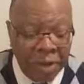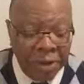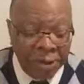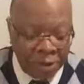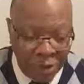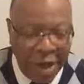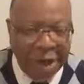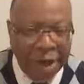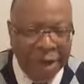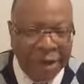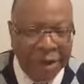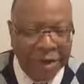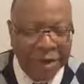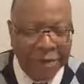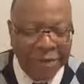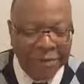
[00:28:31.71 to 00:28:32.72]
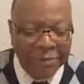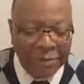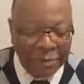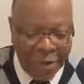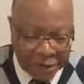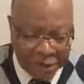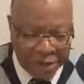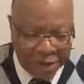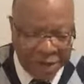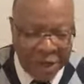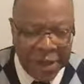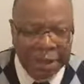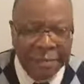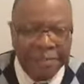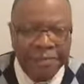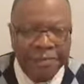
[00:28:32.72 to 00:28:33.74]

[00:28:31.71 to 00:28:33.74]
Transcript: try to get a seat?